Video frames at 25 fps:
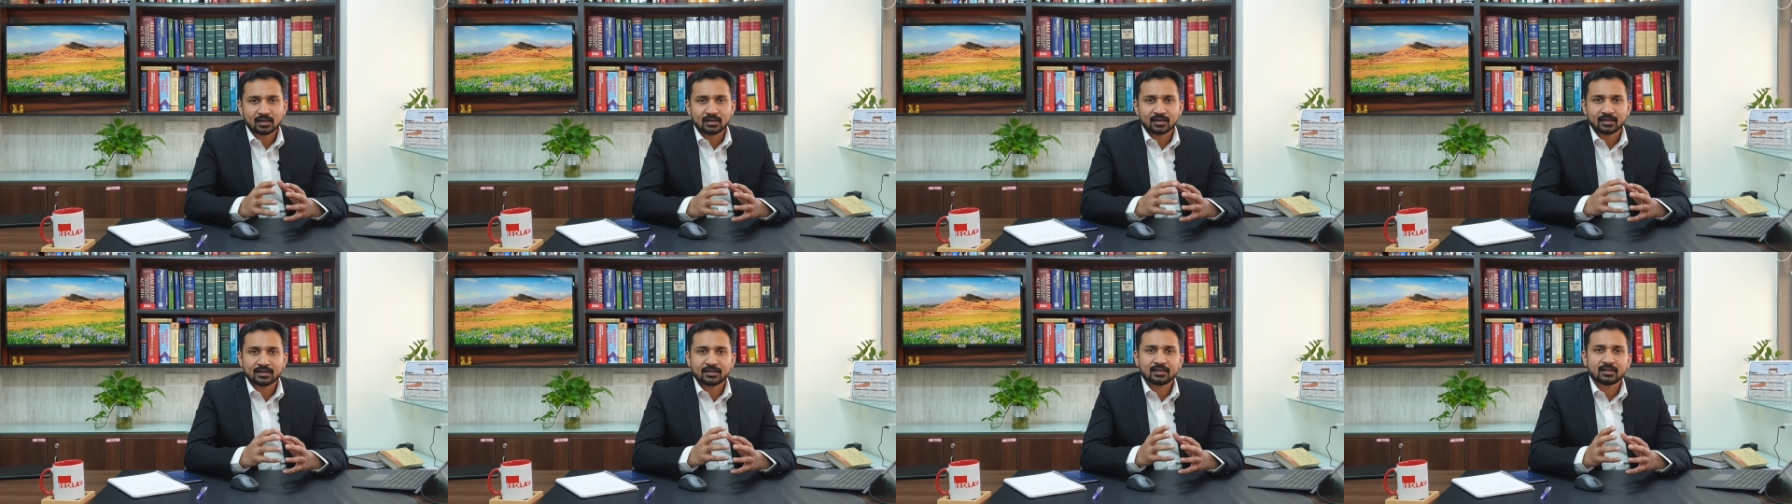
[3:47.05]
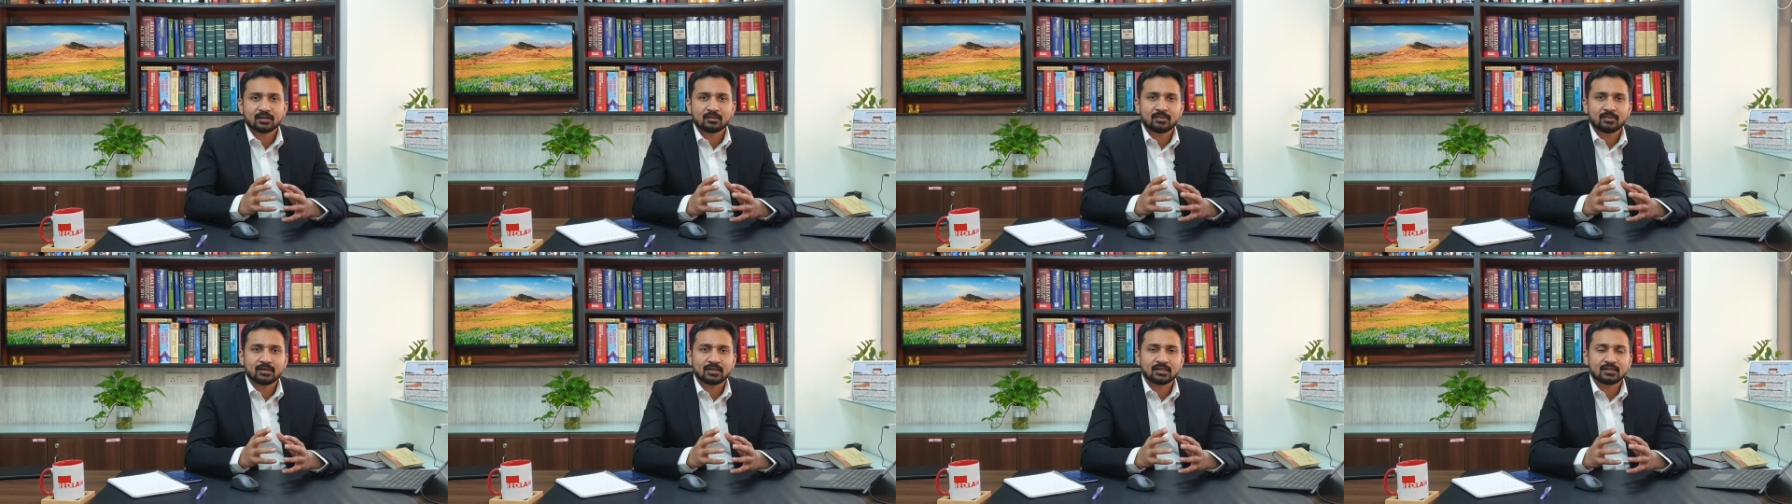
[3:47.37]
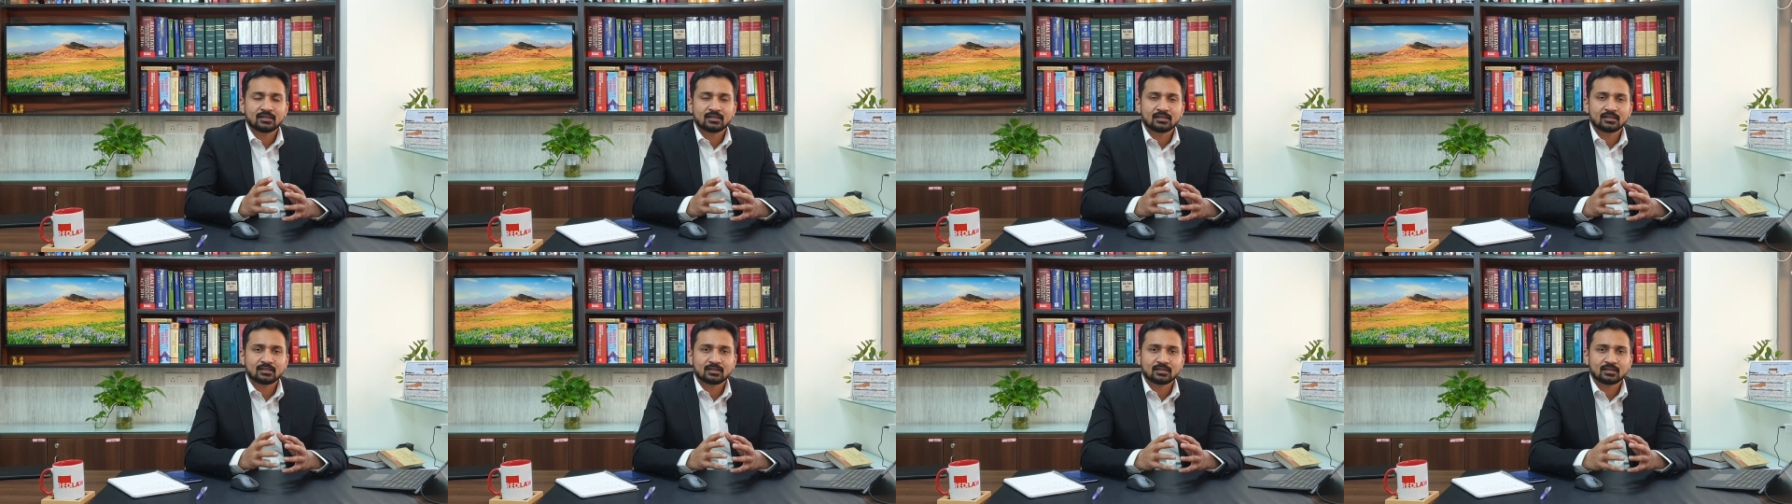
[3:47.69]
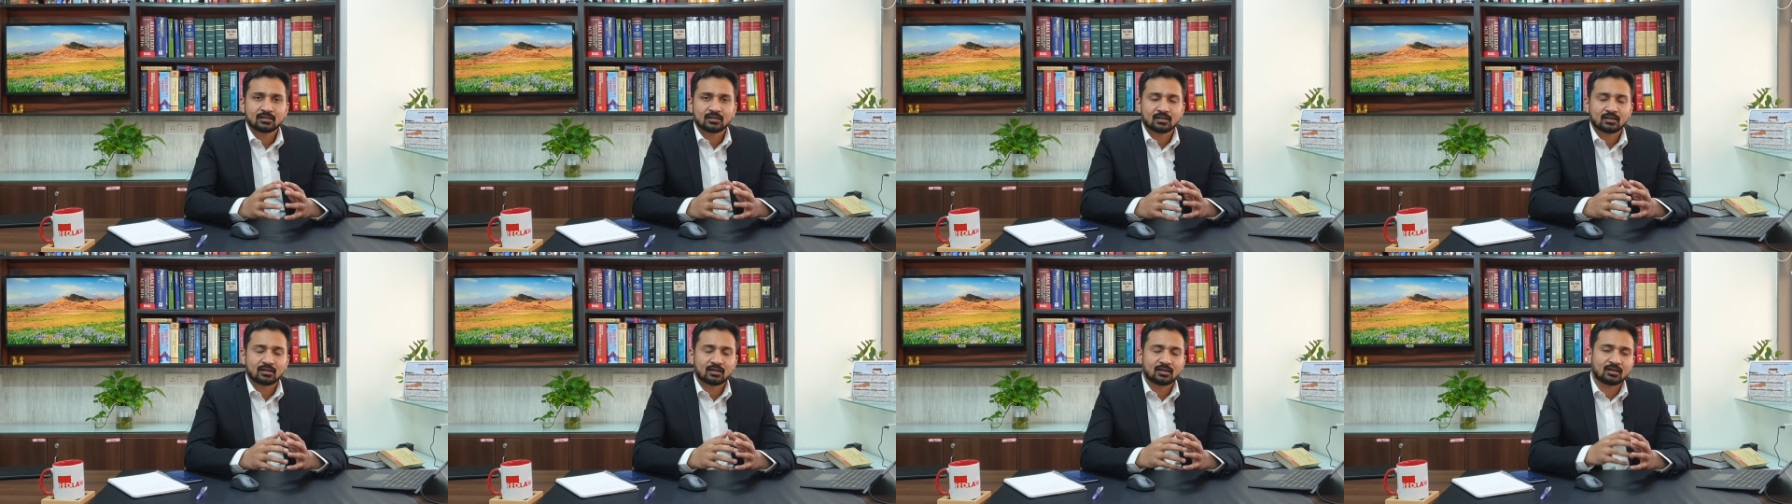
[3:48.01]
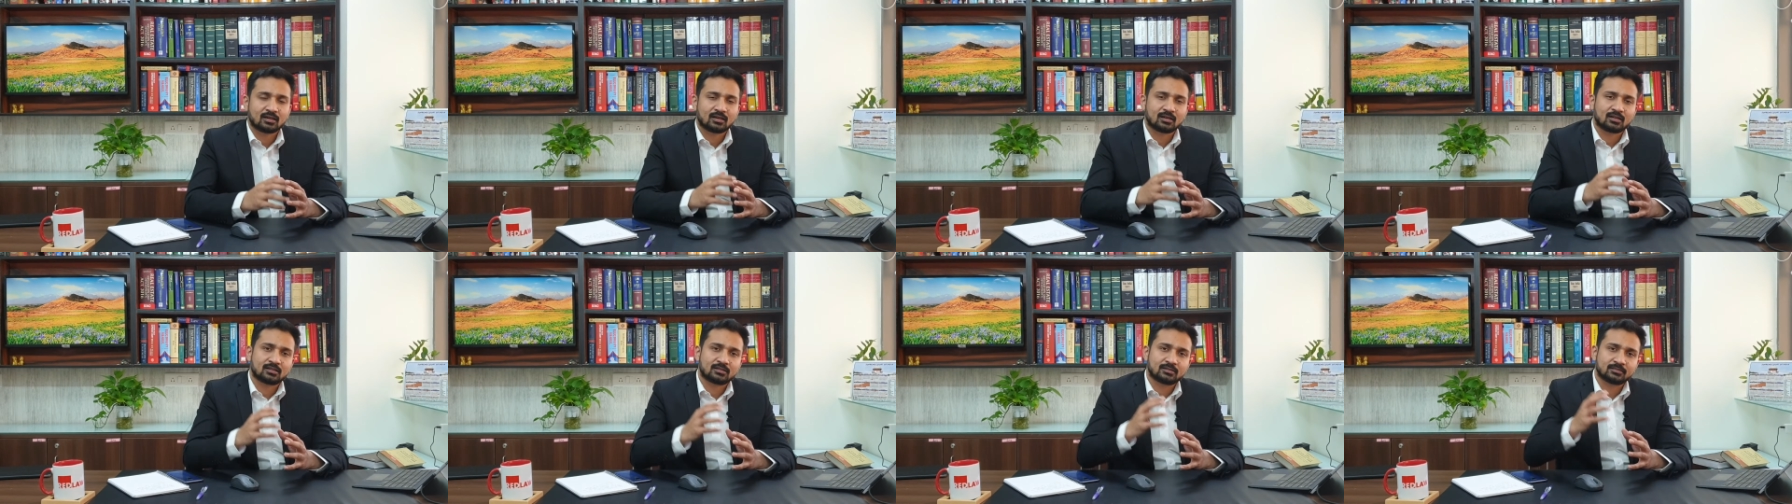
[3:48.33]
little bit
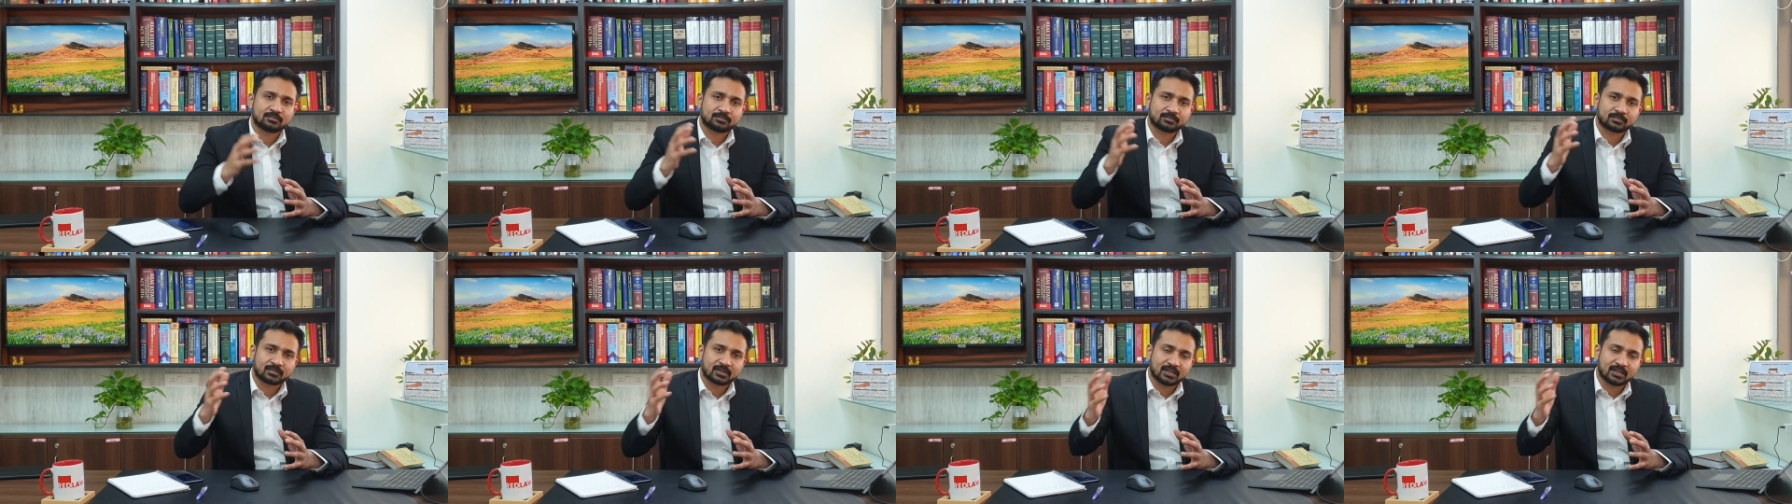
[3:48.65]
um,